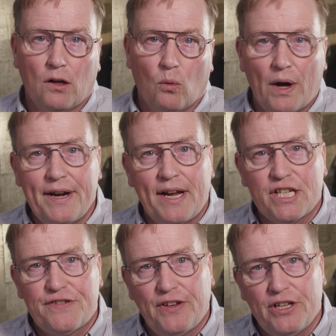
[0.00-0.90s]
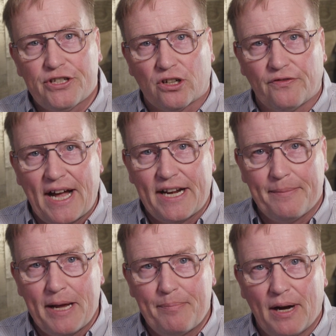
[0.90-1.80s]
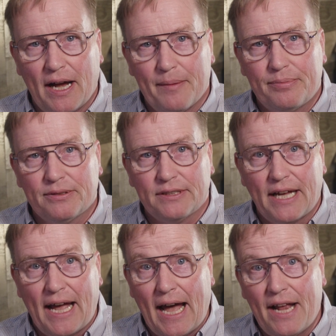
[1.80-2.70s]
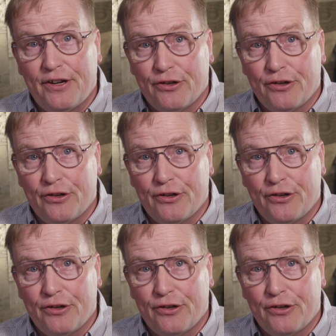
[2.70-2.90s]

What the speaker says: One nice feature of AnimePipe and